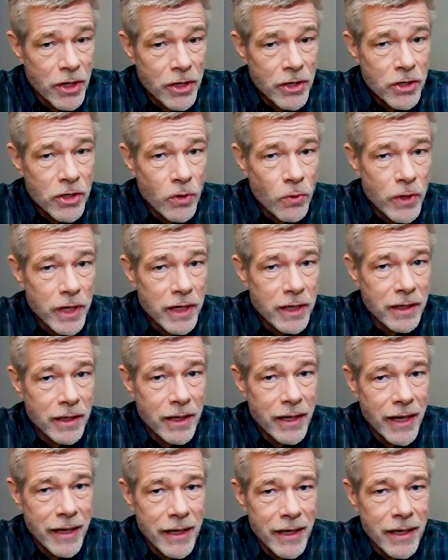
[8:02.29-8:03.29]
so we can
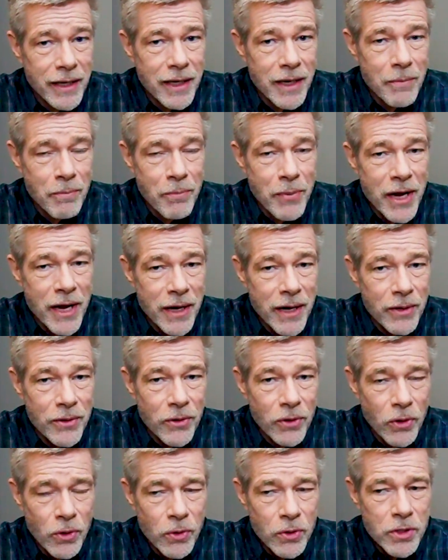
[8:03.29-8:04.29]
kind of compare
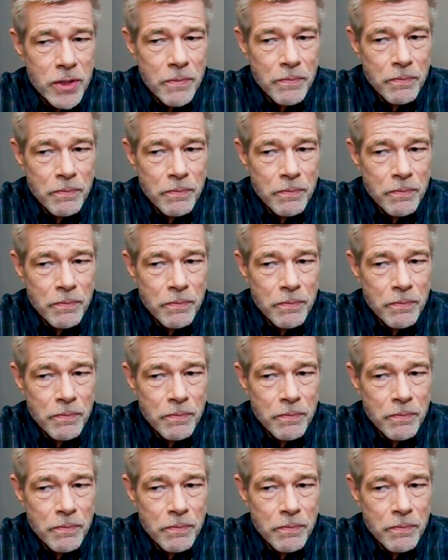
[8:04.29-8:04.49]
those.